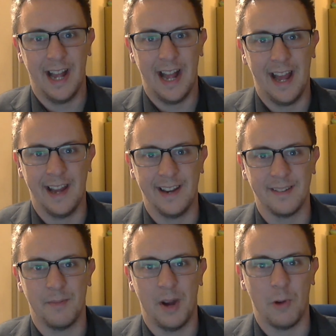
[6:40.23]

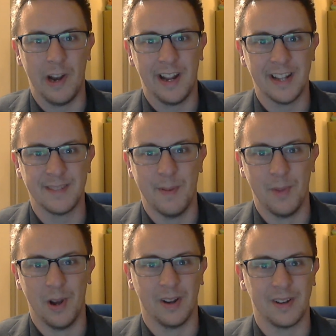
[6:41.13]
and my wedding has
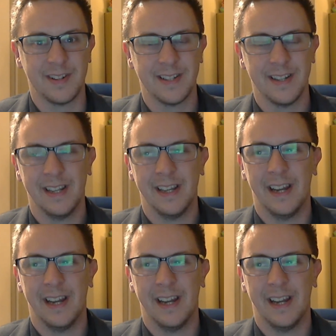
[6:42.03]
been booked.